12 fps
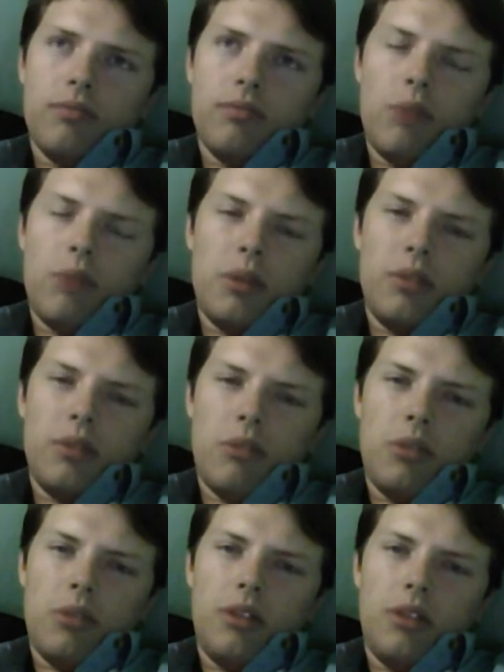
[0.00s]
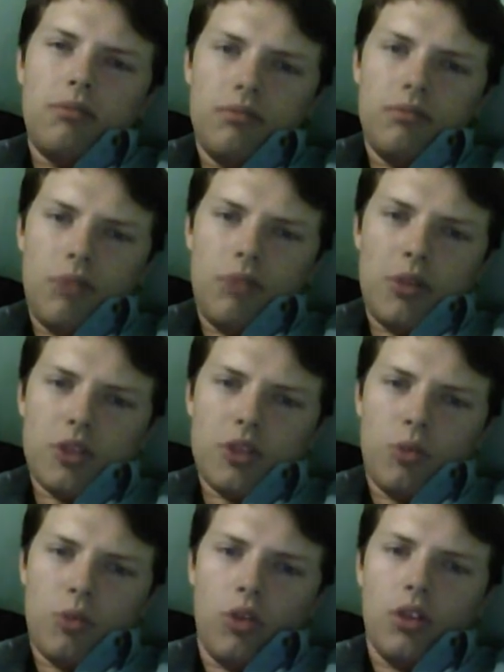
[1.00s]
Maybe a
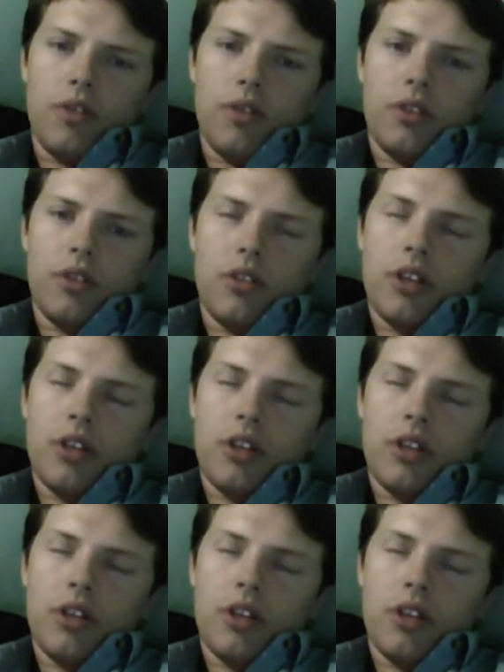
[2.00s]
small 11th year